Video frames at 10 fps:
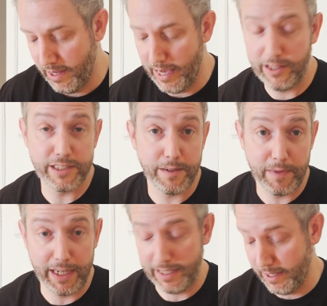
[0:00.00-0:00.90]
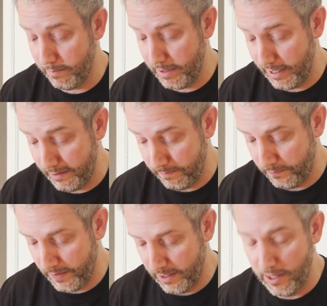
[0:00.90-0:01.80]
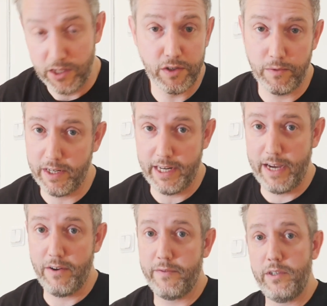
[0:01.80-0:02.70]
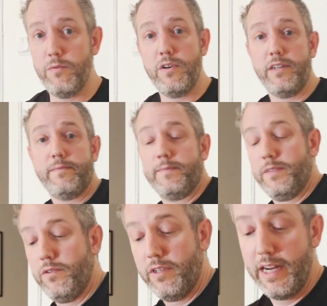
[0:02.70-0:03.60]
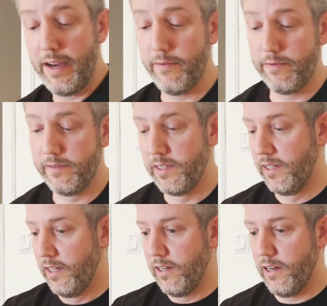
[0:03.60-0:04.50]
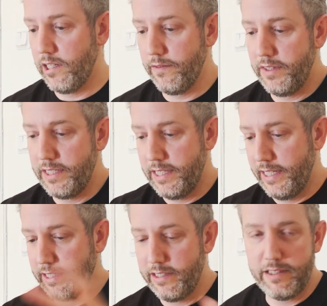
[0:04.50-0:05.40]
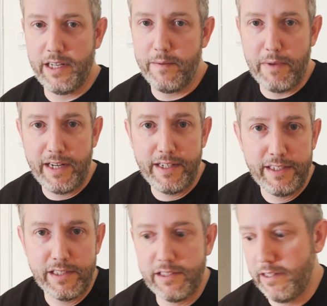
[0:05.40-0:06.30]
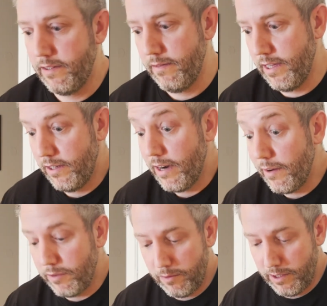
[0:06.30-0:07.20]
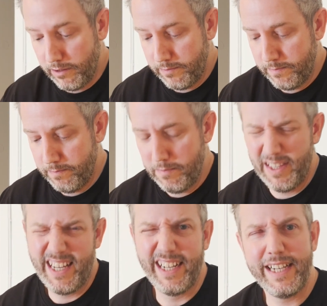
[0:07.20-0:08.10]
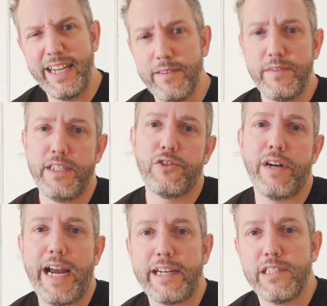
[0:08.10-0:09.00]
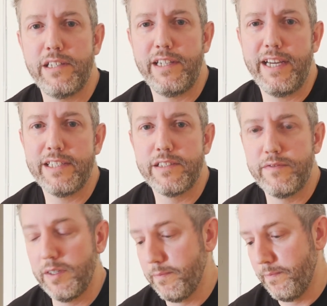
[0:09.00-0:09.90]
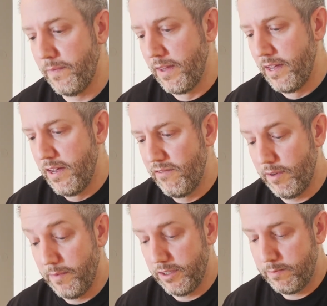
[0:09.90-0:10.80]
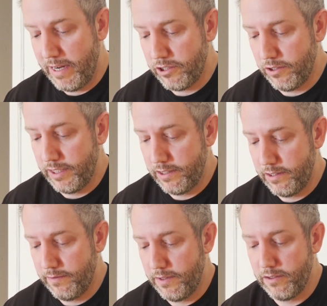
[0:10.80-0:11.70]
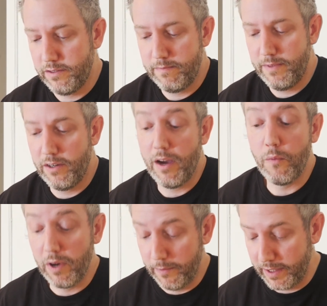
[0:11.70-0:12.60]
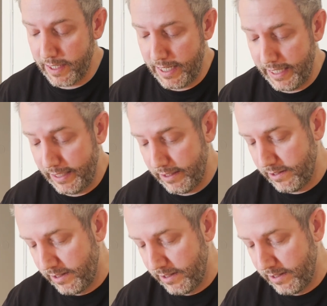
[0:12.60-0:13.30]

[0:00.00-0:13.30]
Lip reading: at least in my campaign. You can run it however you want. You could have all of these things in abundance and they're everywhere, but then it kind of detracts, I guess, from their specialness if they're not one of a kind.